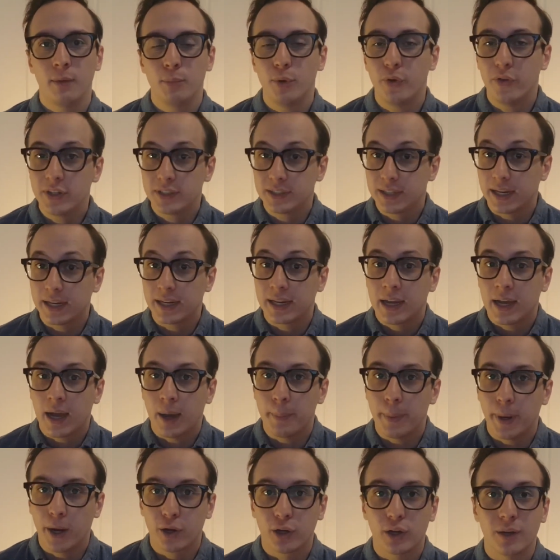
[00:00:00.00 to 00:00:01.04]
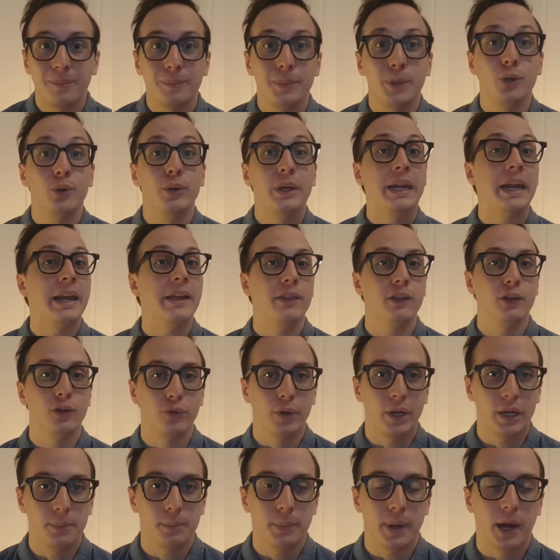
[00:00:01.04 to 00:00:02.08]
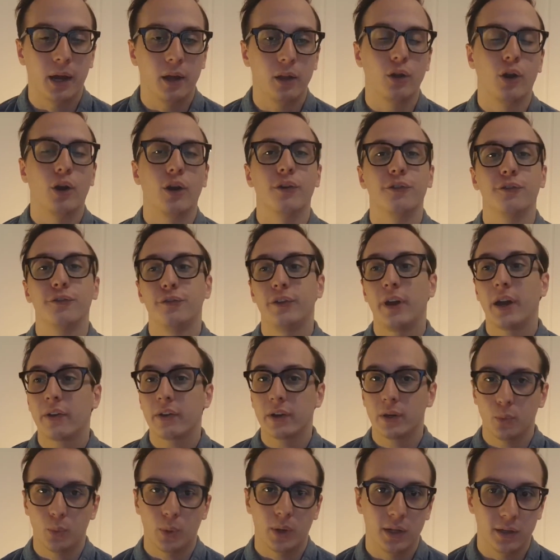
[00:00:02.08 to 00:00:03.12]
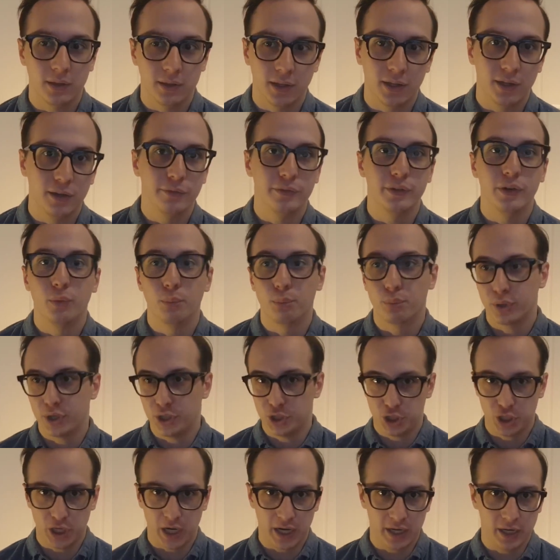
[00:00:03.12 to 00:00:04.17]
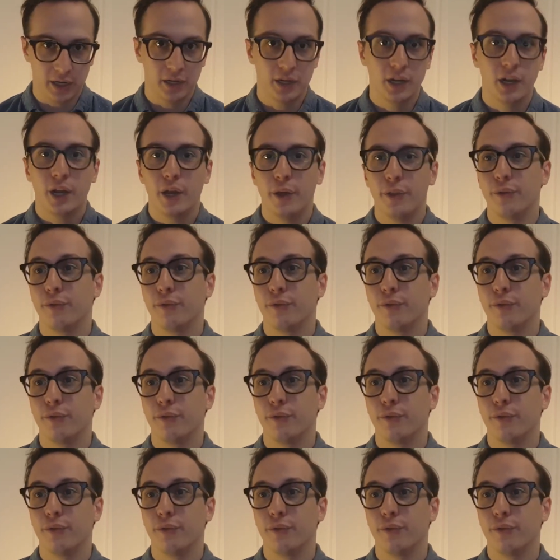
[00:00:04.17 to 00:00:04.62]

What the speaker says: movies like American Beauty and The Green Mile are very well loved and appreciated.